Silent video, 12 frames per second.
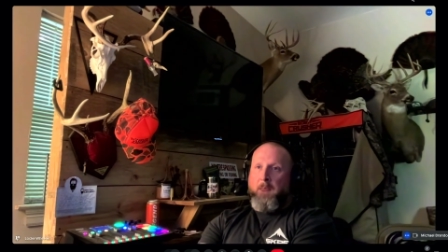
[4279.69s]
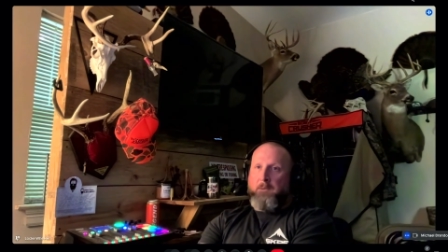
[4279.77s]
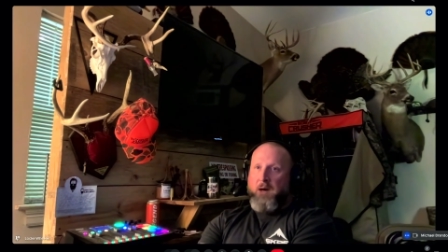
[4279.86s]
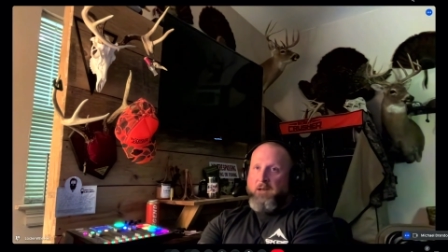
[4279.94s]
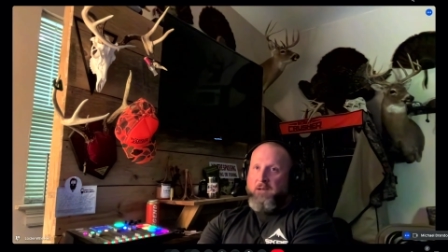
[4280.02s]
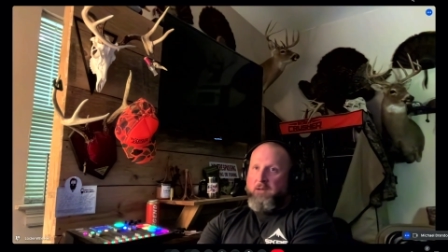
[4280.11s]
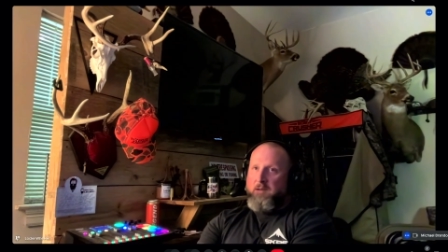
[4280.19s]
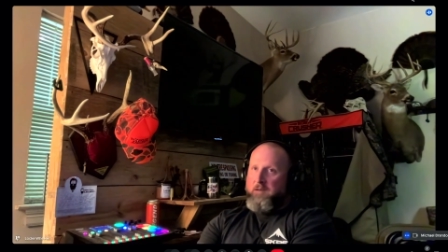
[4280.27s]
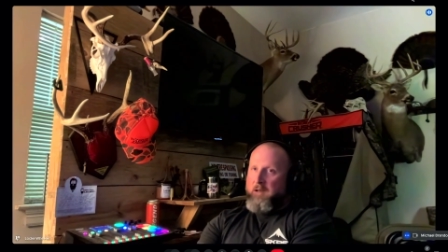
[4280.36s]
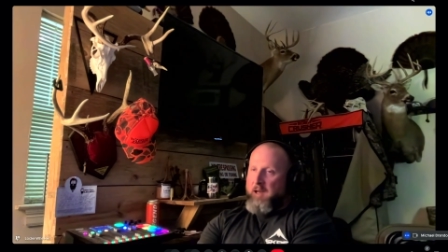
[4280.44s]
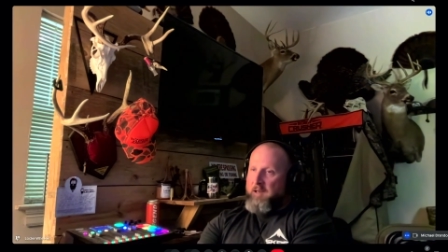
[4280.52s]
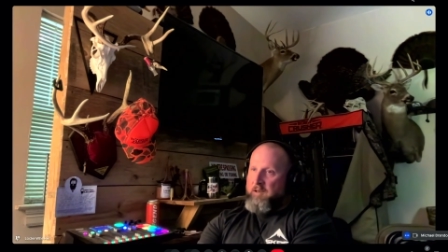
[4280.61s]
But
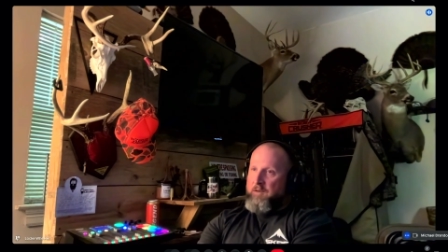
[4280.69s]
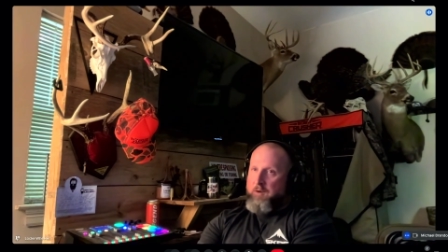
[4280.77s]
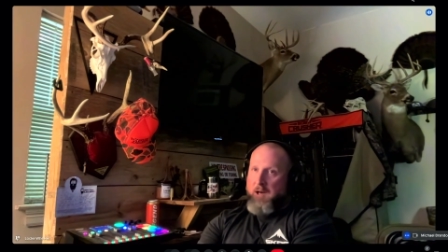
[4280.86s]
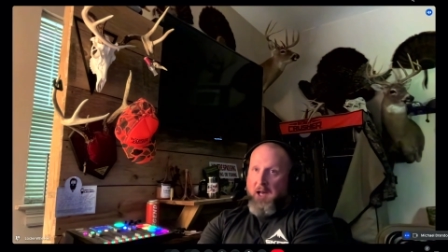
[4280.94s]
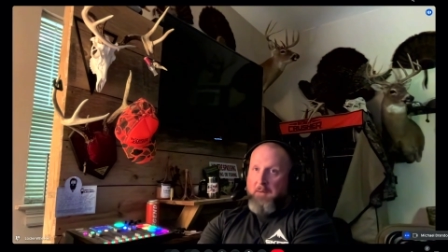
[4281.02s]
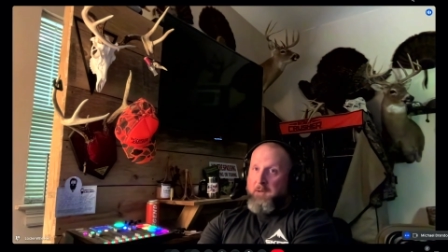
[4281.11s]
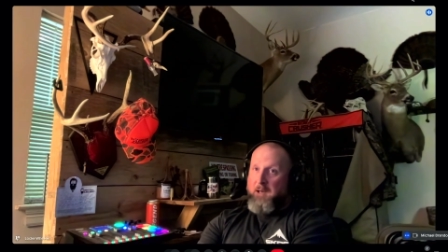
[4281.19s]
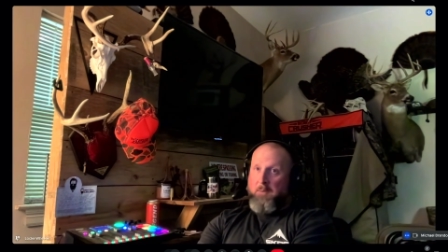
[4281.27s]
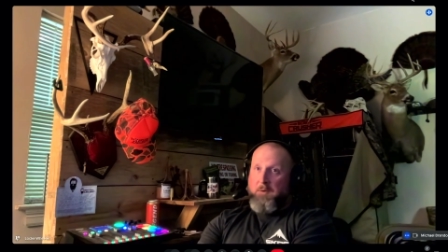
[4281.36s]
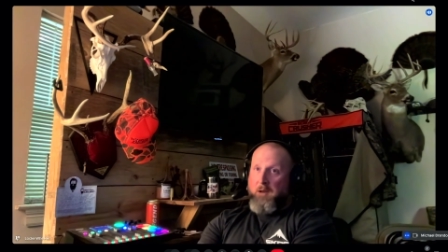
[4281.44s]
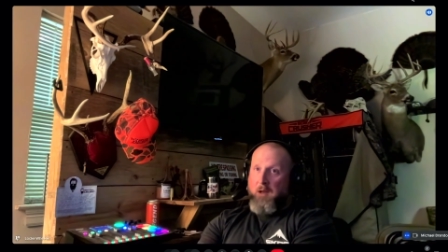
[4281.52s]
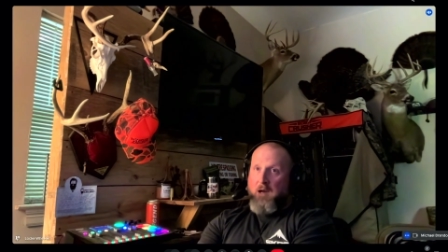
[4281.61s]
like, you got to be able
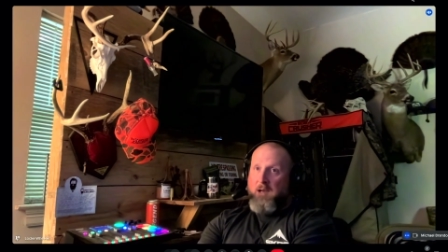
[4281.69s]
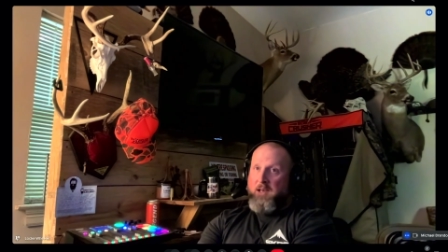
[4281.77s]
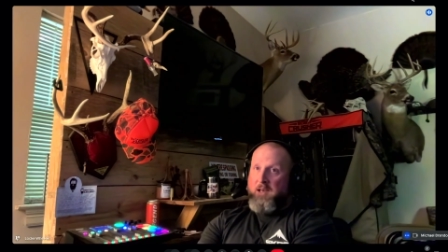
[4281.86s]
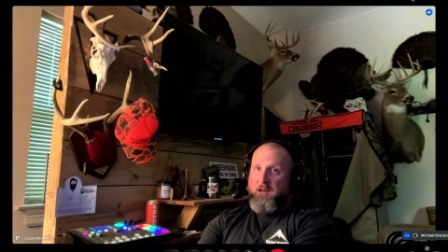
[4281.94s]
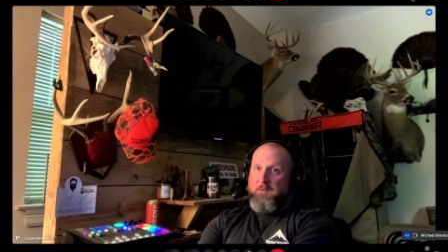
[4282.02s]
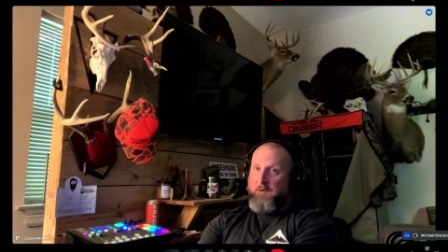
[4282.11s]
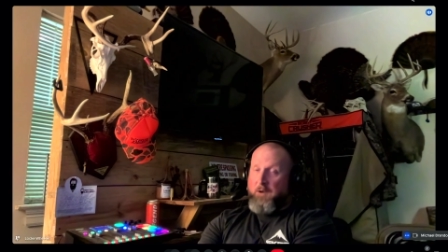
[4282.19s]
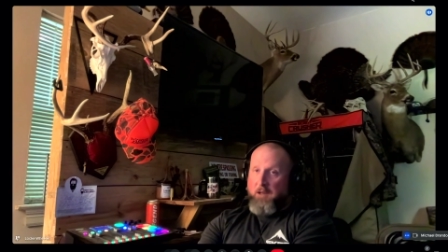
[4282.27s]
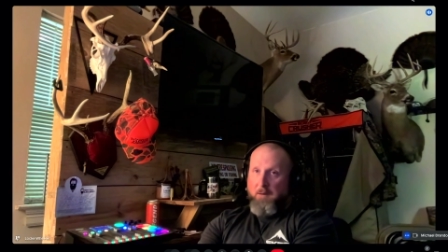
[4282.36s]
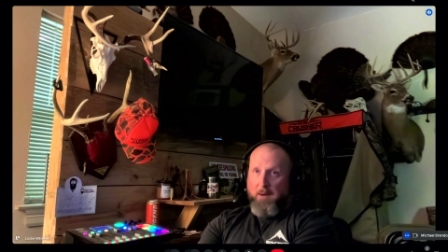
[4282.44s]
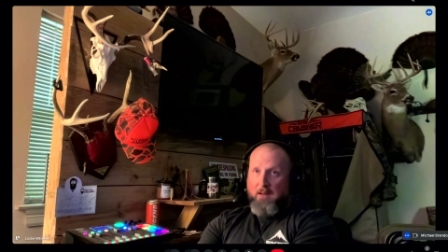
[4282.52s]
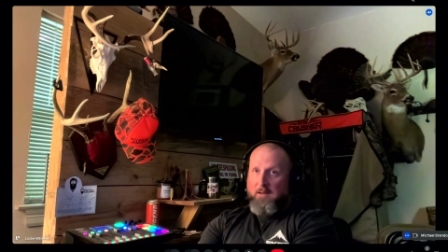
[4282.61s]
to lock in and forget
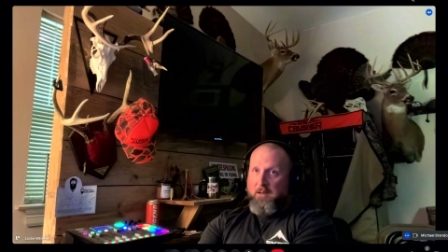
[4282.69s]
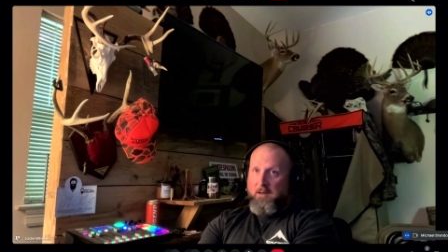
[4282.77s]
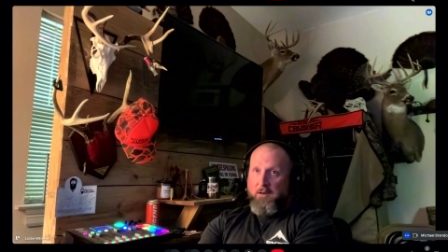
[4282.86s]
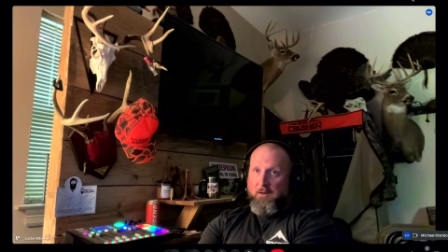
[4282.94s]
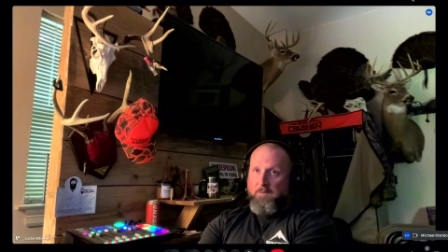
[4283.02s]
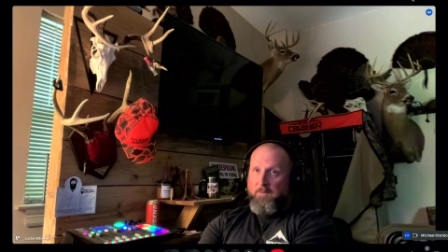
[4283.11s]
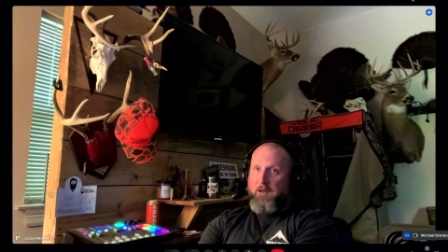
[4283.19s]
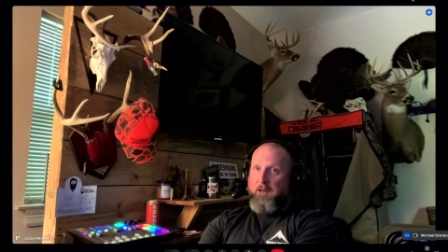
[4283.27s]
about the deer,